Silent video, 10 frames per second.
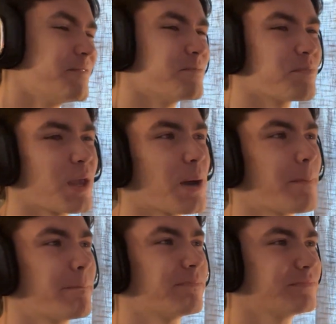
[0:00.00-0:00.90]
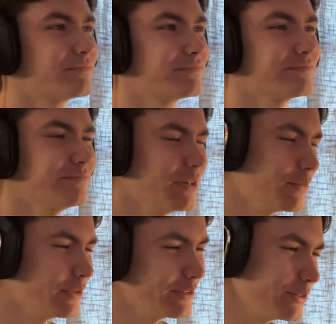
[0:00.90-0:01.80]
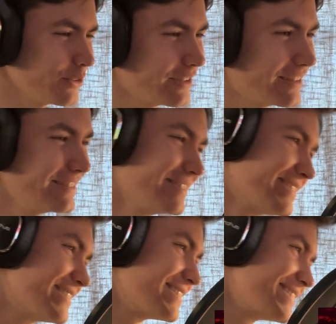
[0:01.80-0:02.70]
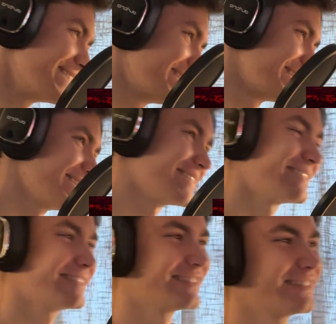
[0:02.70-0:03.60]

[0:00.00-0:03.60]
royal decree. By royal decree. you heard her